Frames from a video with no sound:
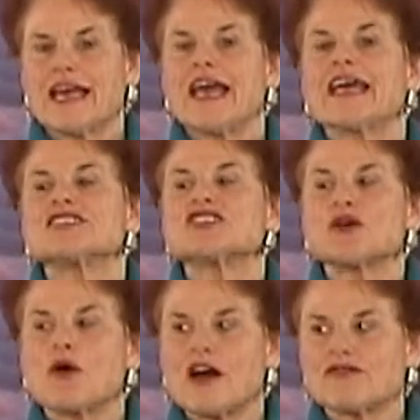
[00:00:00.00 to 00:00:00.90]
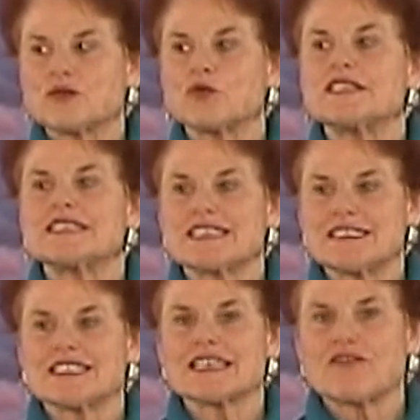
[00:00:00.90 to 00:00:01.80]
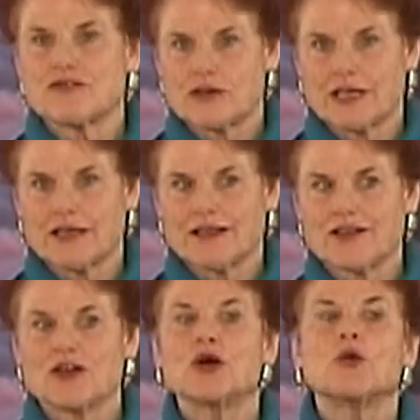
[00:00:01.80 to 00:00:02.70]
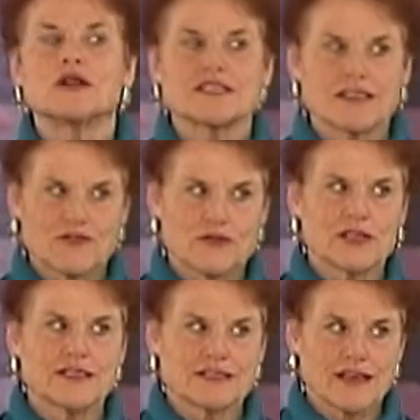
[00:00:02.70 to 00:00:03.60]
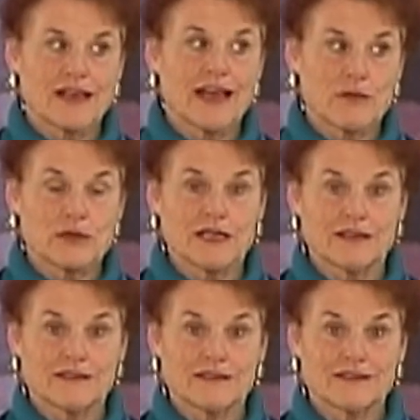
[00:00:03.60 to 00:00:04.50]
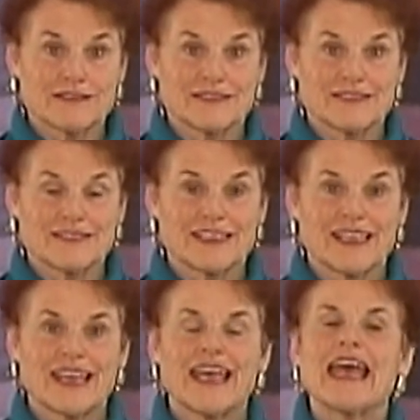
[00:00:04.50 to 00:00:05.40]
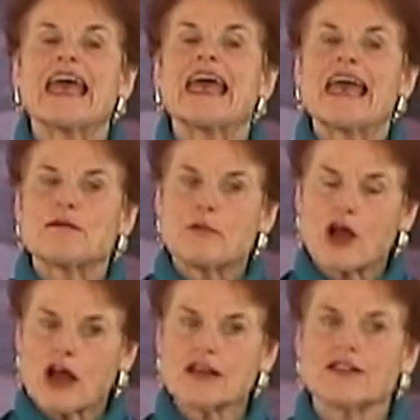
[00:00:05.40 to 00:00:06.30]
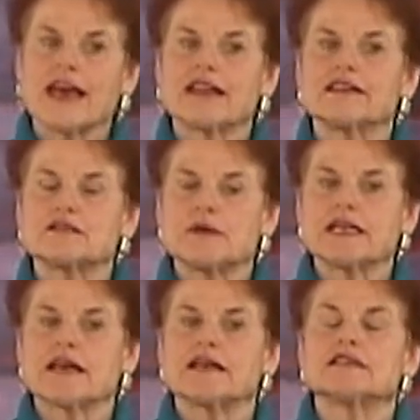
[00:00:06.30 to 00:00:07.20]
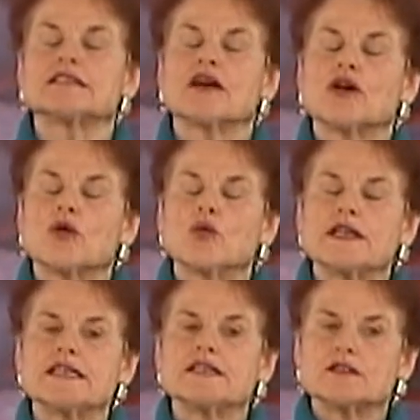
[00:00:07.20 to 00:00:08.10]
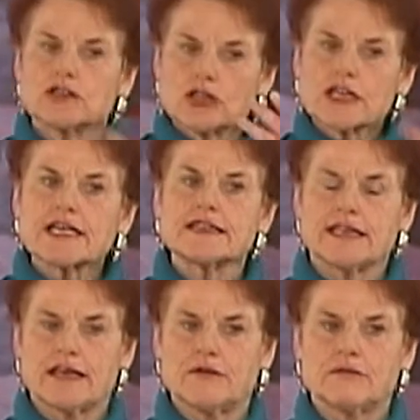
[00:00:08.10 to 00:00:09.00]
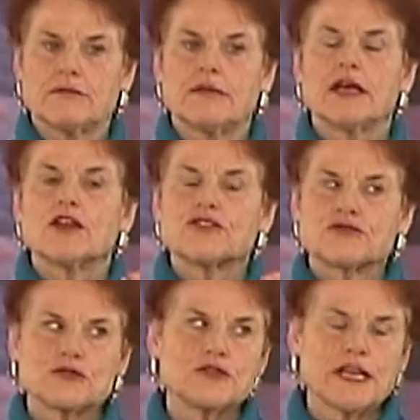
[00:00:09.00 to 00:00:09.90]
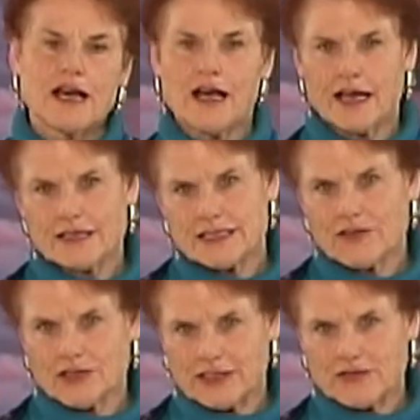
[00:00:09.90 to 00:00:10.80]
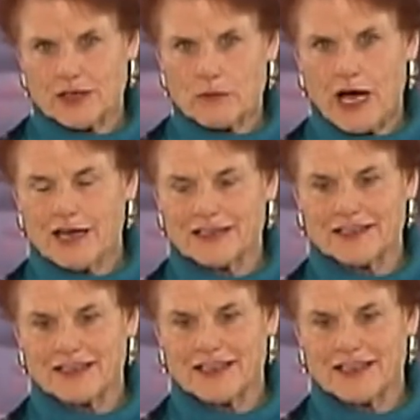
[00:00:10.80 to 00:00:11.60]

And so often we see suffering where suffering is not happening. And part of that is because we look at them through the eyes of a living body